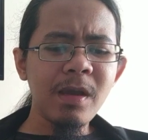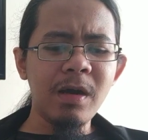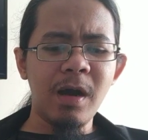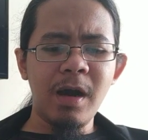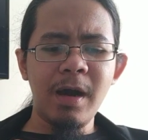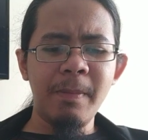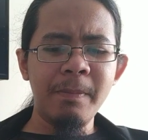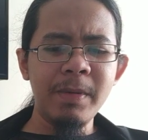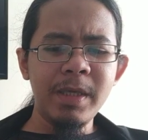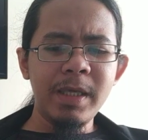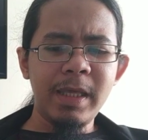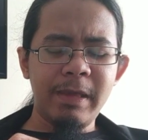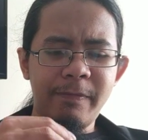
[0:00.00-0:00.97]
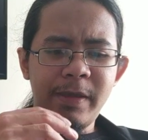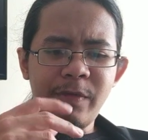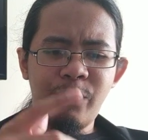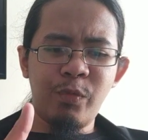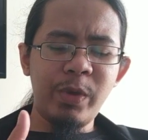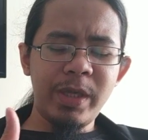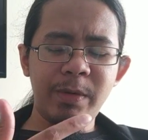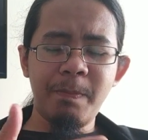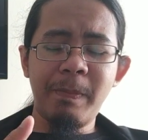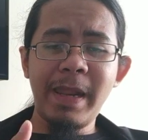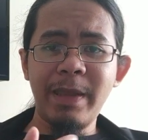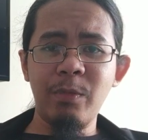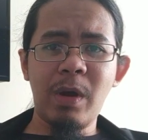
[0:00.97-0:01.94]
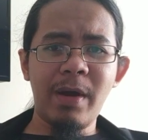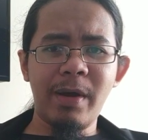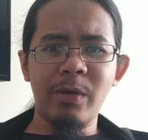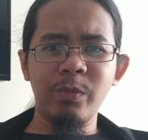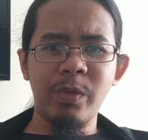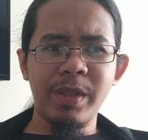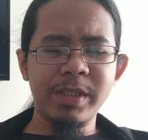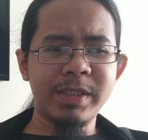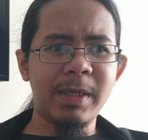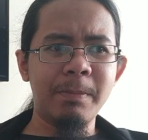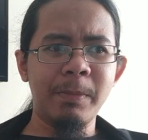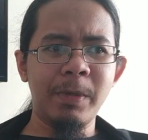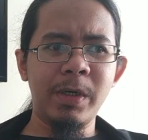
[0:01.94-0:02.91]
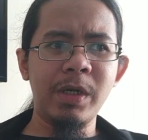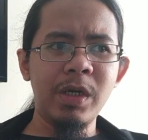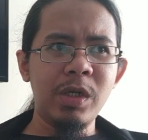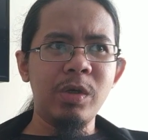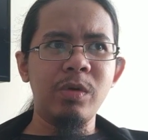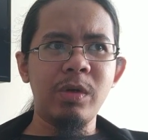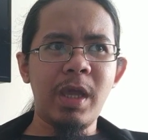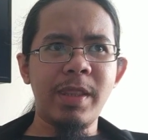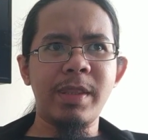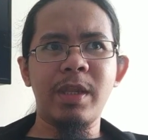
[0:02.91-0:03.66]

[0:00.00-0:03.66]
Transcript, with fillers: Um, if if we play around with this number, and